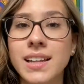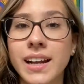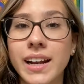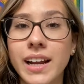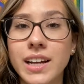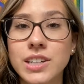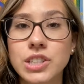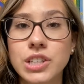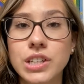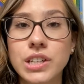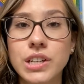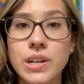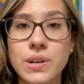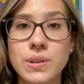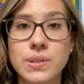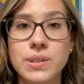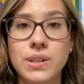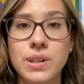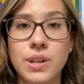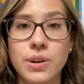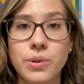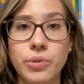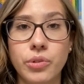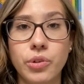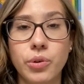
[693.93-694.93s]
actually goes
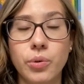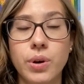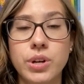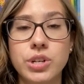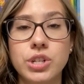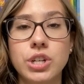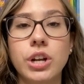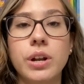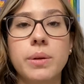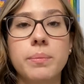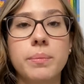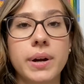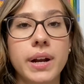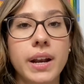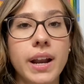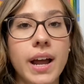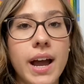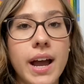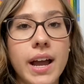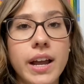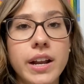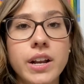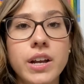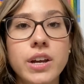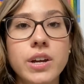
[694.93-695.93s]
along with question number
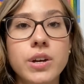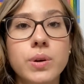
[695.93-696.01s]
9.